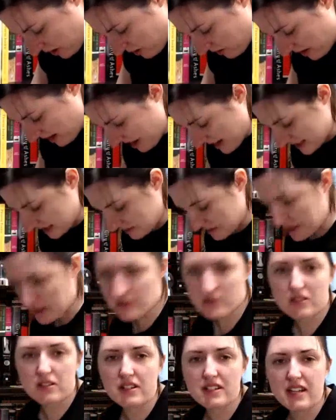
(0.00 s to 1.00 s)
I had something I
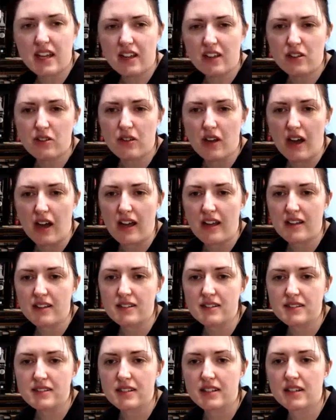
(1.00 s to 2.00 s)
was going to tell you
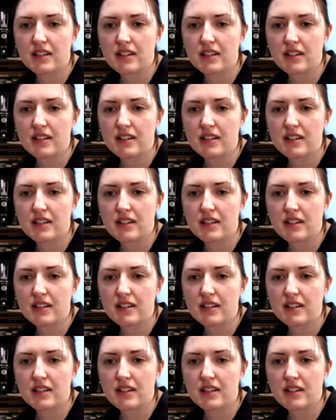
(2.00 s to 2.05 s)
guys.